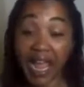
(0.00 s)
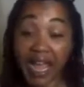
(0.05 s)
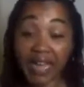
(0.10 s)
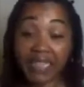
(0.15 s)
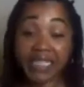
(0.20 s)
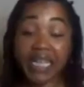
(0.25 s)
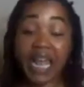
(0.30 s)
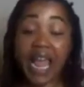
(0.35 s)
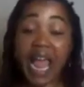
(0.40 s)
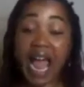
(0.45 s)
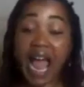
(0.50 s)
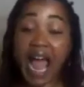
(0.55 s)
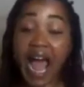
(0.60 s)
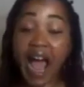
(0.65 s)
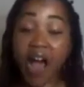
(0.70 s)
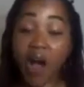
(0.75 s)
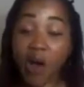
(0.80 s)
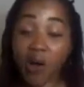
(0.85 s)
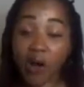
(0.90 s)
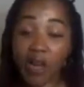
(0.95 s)
And
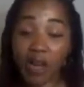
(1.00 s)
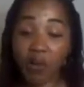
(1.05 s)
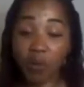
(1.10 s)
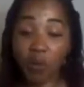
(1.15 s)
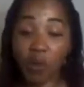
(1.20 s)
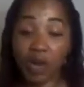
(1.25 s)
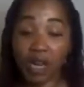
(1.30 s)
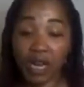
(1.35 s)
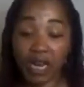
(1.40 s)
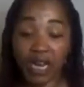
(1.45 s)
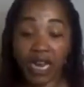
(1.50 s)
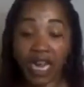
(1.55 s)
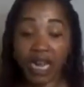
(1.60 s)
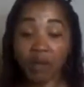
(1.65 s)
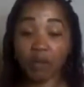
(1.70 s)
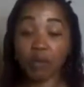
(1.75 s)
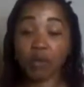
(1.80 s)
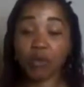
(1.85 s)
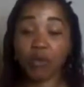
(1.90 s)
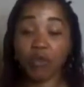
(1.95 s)
how can we